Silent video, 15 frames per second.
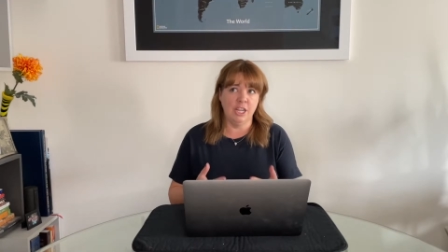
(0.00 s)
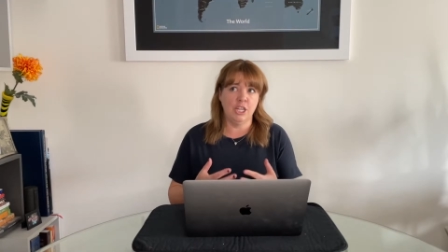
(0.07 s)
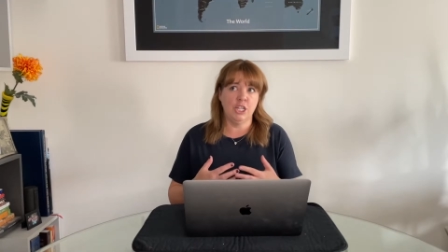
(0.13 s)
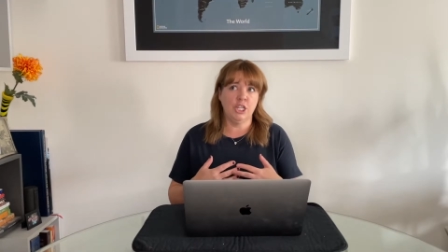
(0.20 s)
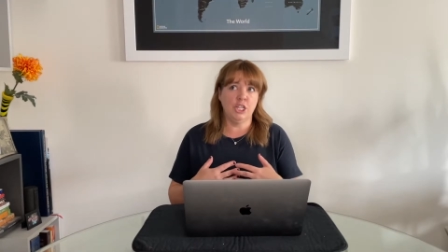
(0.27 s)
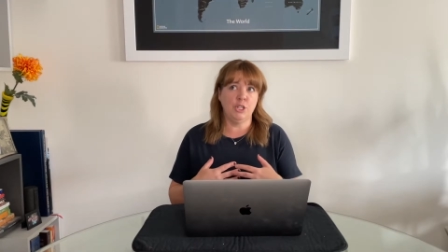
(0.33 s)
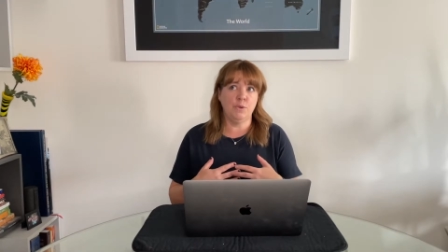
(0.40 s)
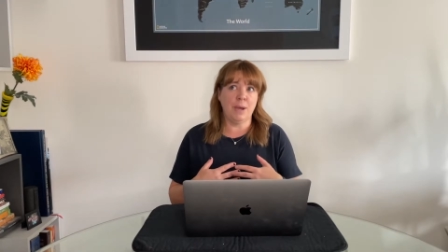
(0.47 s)

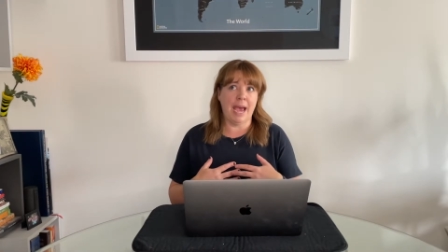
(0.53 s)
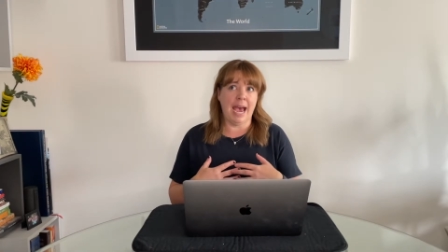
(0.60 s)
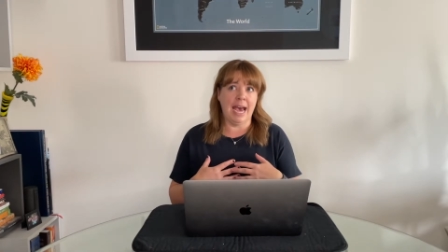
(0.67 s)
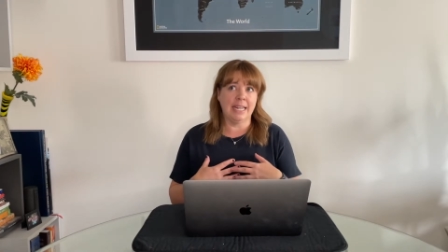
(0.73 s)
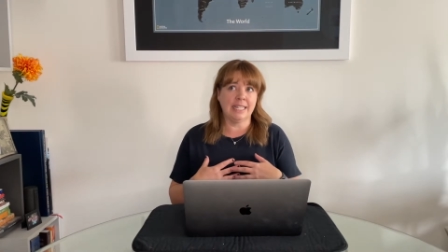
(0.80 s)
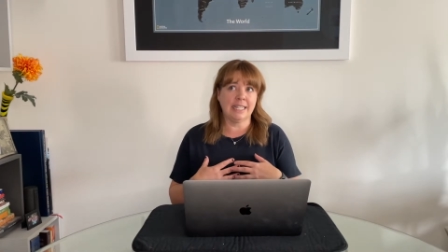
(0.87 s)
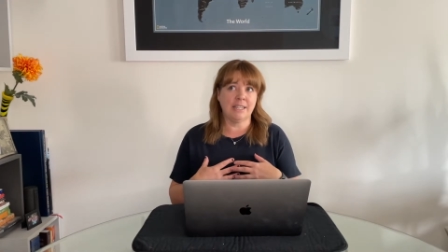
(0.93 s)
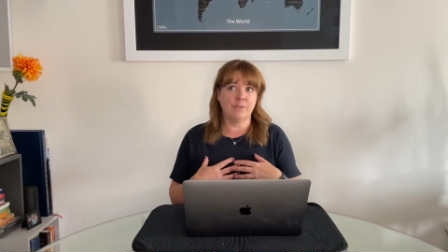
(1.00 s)
to
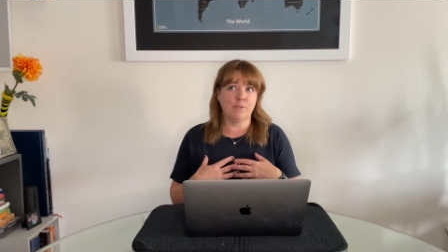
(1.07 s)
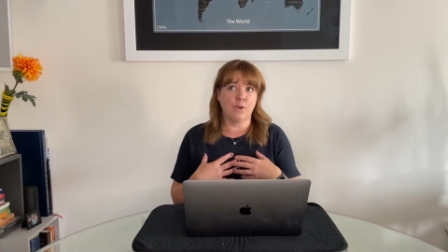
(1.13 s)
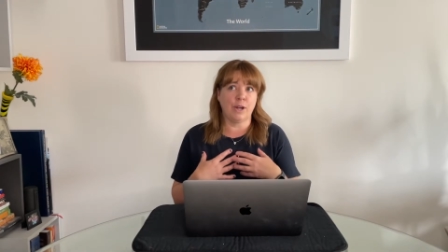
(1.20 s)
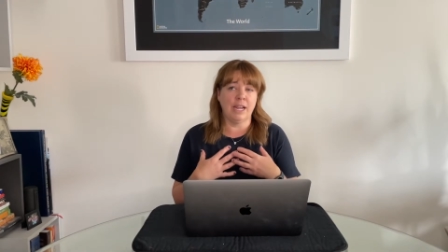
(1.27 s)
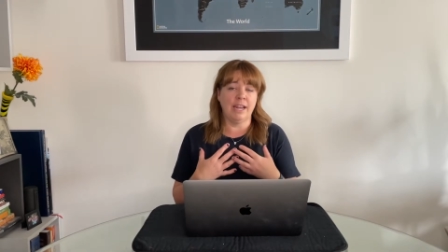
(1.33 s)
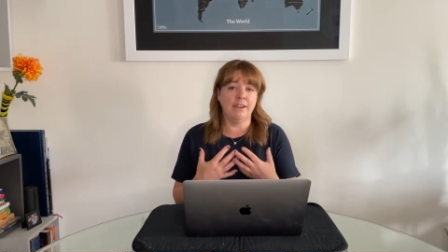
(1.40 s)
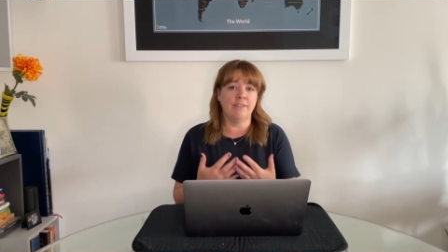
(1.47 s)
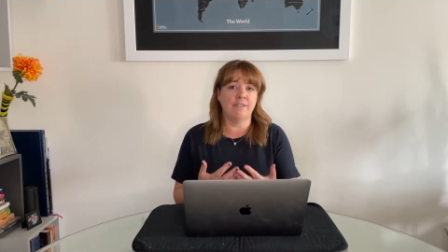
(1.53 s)
ask for
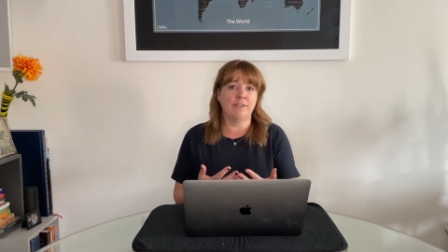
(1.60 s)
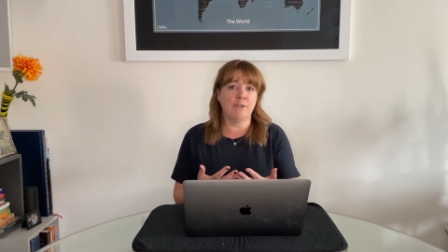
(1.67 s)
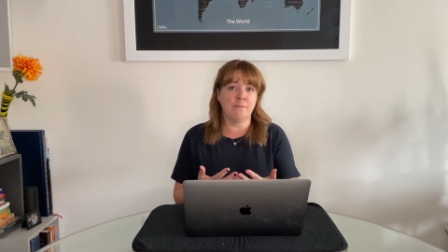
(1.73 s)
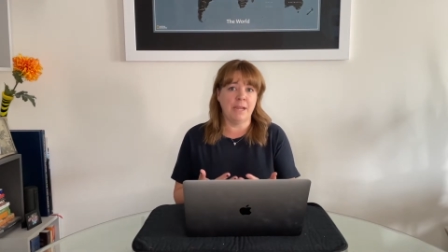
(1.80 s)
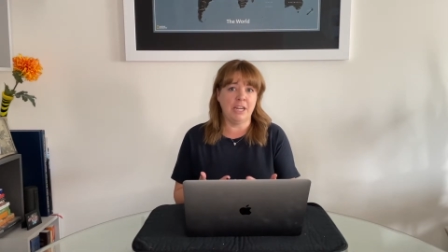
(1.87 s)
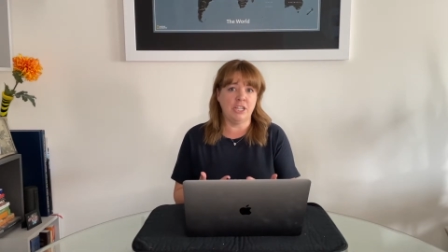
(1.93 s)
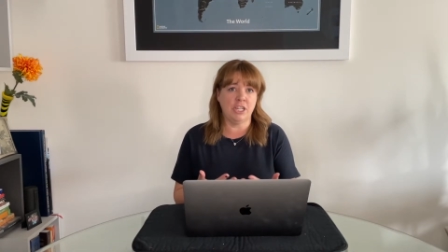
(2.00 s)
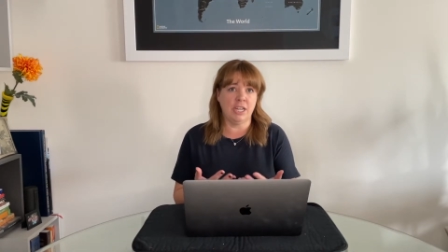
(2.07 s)

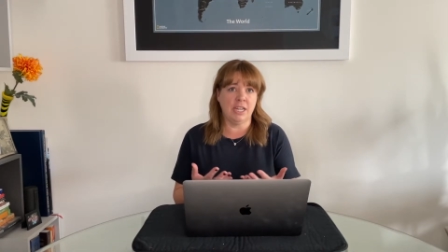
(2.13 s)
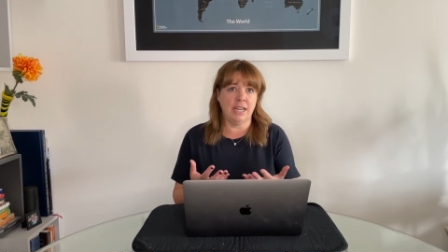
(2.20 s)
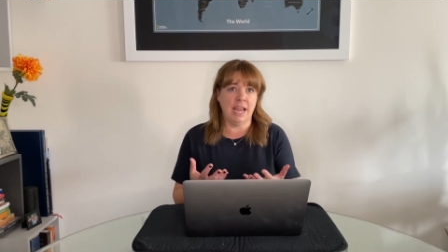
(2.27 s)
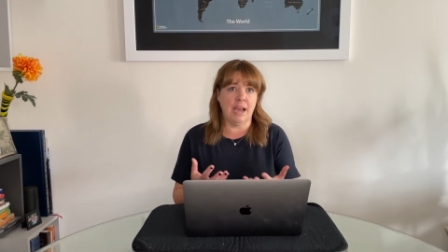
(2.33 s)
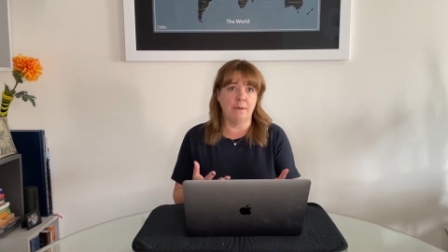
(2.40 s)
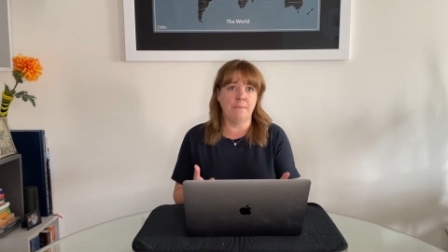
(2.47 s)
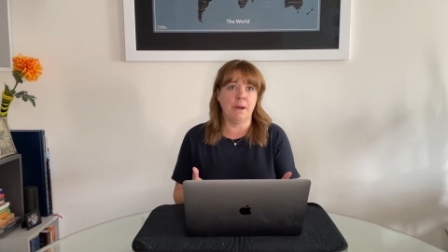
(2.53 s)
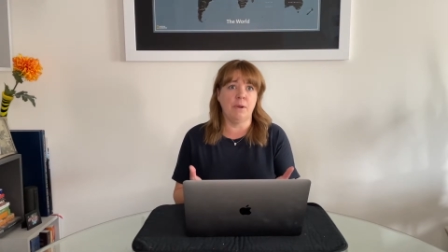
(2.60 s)
information
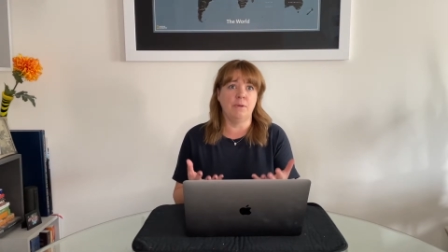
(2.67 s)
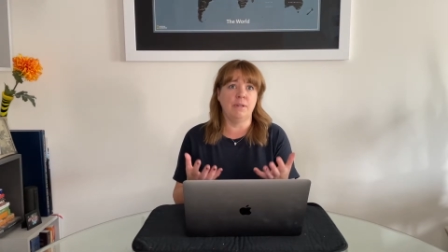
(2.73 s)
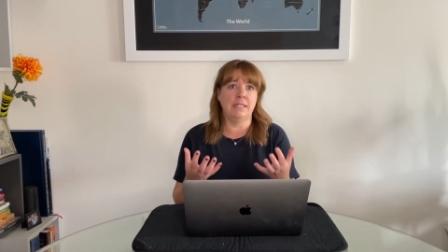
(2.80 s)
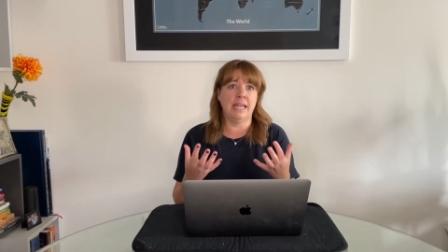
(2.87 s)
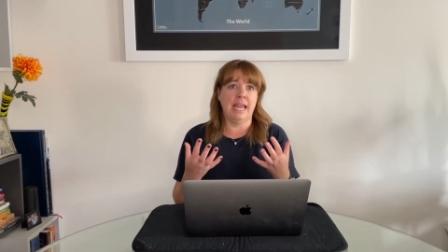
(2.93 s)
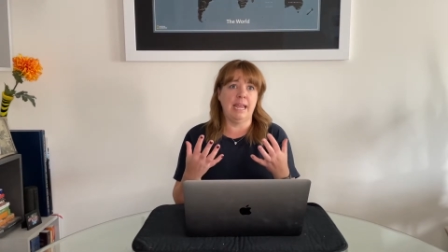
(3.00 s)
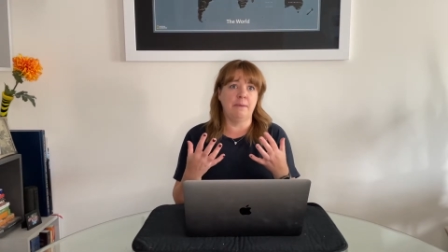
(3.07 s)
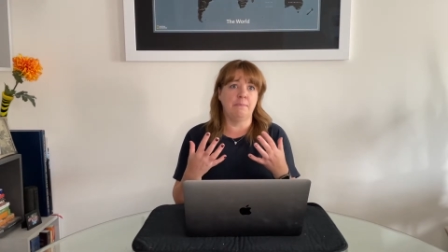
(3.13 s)
about
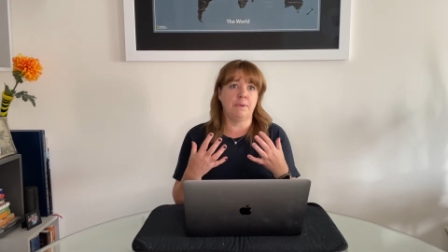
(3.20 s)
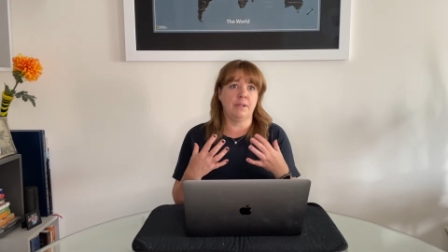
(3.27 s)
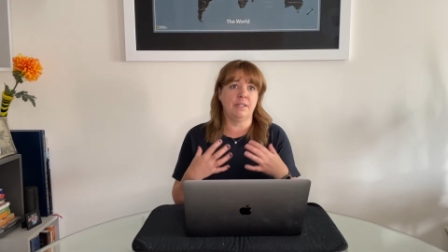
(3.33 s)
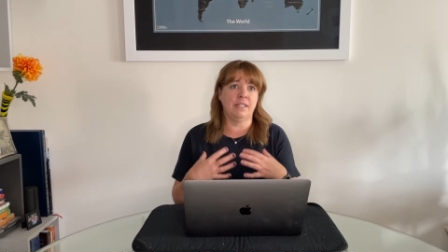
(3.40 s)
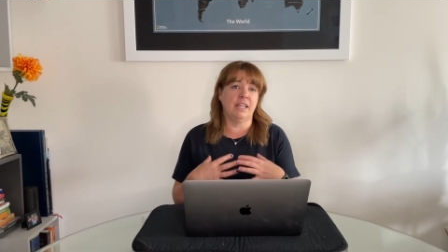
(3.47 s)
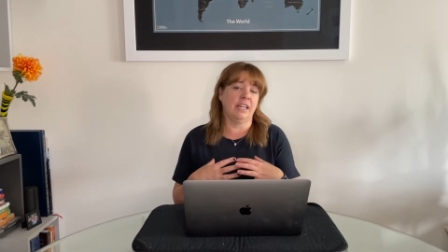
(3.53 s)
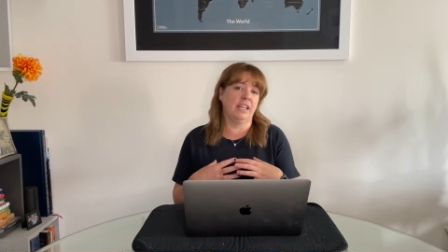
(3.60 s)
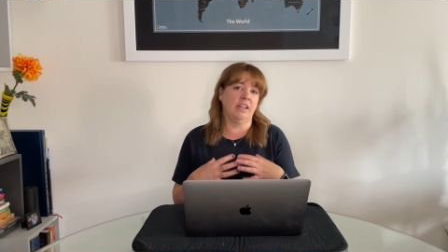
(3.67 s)
a
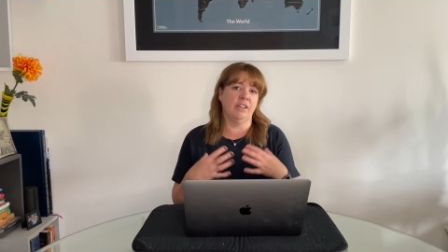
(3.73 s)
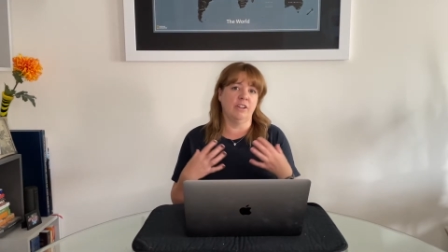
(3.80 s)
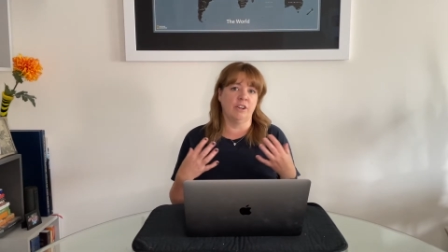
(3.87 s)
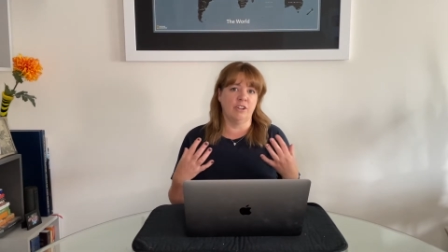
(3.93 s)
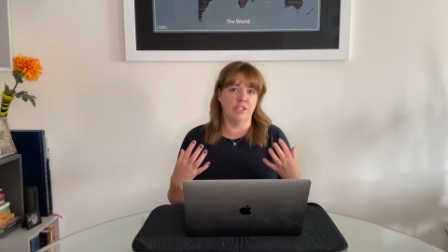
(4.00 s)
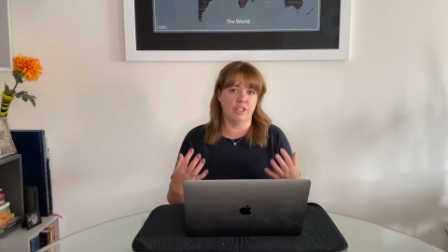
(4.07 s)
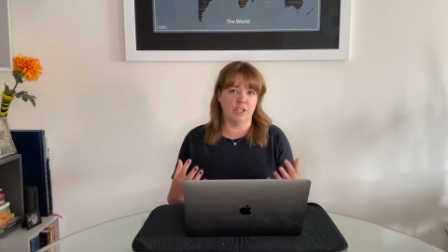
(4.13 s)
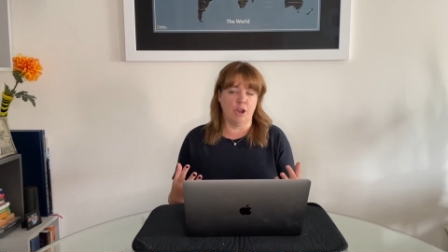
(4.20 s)
particular
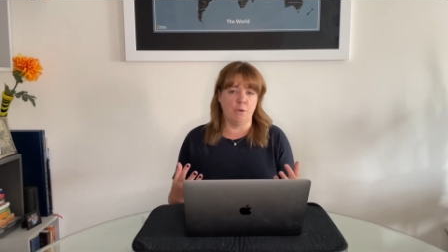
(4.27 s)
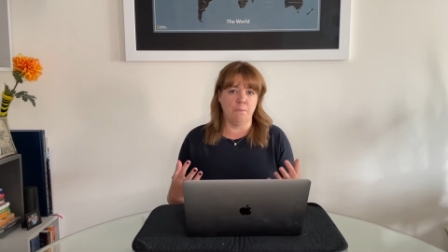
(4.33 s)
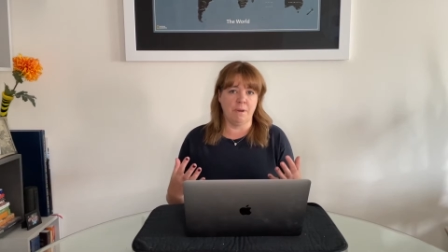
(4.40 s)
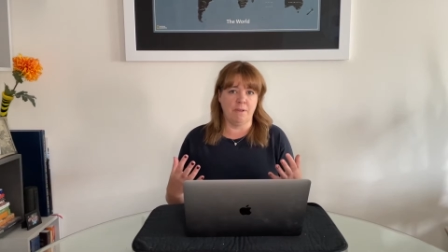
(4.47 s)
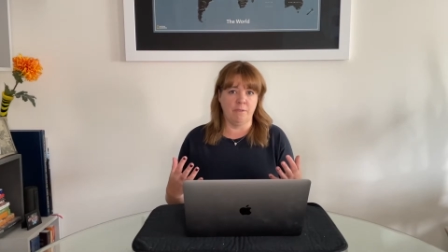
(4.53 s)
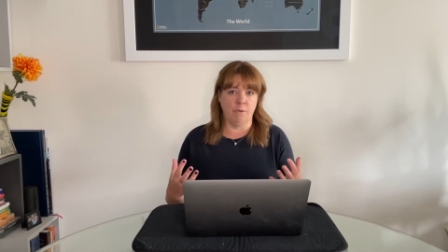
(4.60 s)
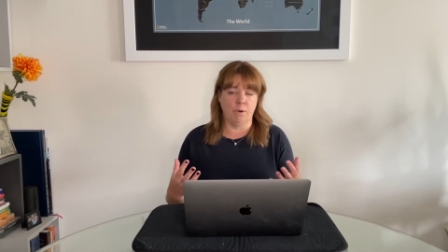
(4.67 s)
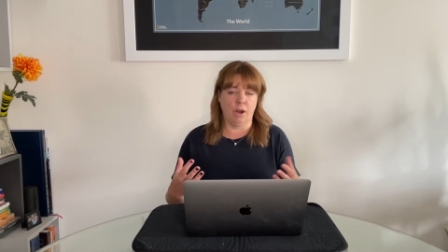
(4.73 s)
scope
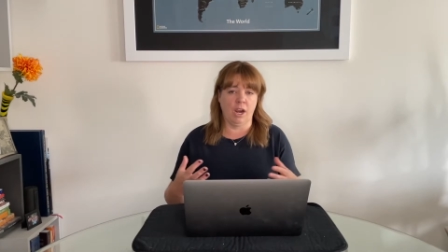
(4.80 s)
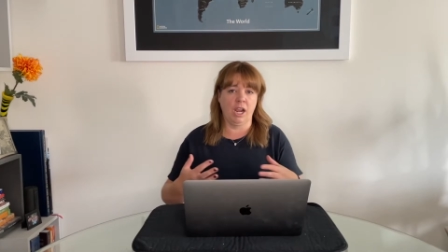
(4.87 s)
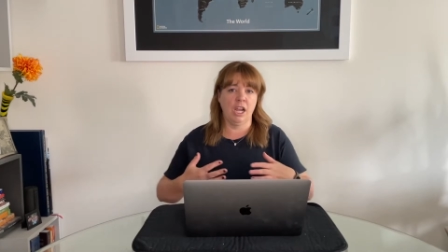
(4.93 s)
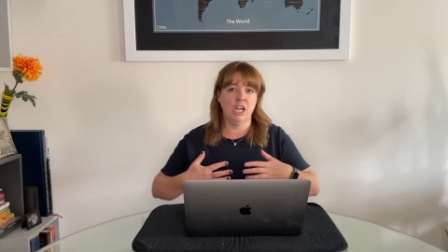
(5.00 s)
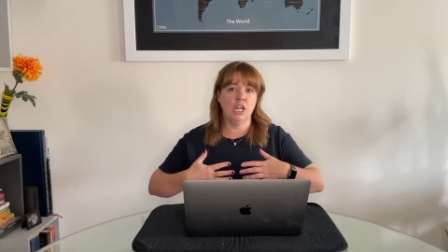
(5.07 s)
of work.